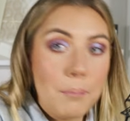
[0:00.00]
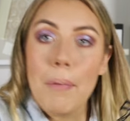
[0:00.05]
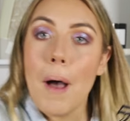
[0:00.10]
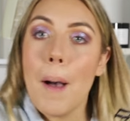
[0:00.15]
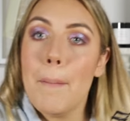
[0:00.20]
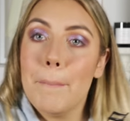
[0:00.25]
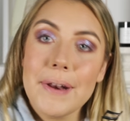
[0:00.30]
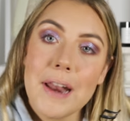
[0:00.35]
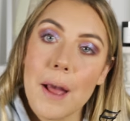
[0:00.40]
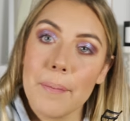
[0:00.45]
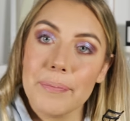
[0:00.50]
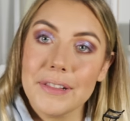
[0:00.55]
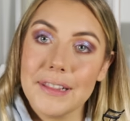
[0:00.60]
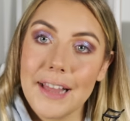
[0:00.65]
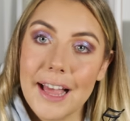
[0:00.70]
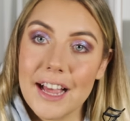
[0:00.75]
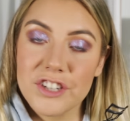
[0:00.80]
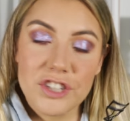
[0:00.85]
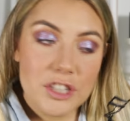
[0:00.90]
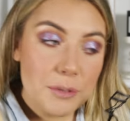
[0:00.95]
pumping up the
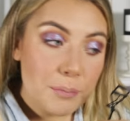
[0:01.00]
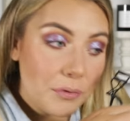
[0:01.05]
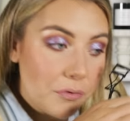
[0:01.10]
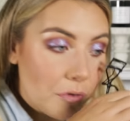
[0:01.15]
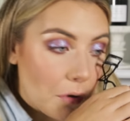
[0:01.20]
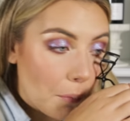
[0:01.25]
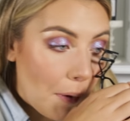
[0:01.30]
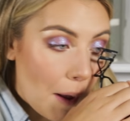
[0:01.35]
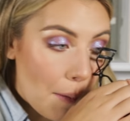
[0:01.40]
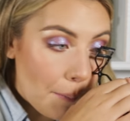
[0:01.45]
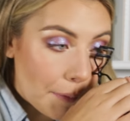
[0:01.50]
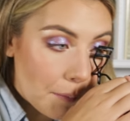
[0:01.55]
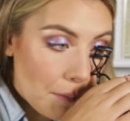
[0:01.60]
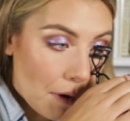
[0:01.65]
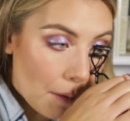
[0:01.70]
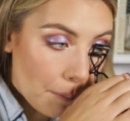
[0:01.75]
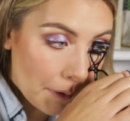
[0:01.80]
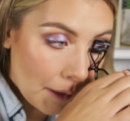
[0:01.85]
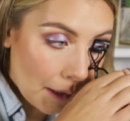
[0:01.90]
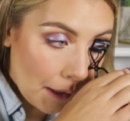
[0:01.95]
lashes before pumping them
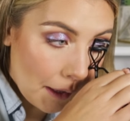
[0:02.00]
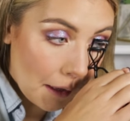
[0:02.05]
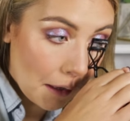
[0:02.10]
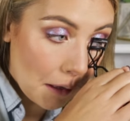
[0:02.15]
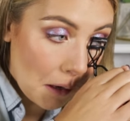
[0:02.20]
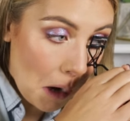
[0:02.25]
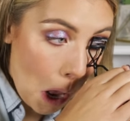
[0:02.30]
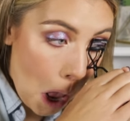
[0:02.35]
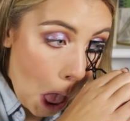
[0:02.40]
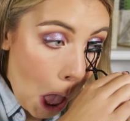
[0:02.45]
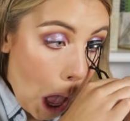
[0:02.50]
up again.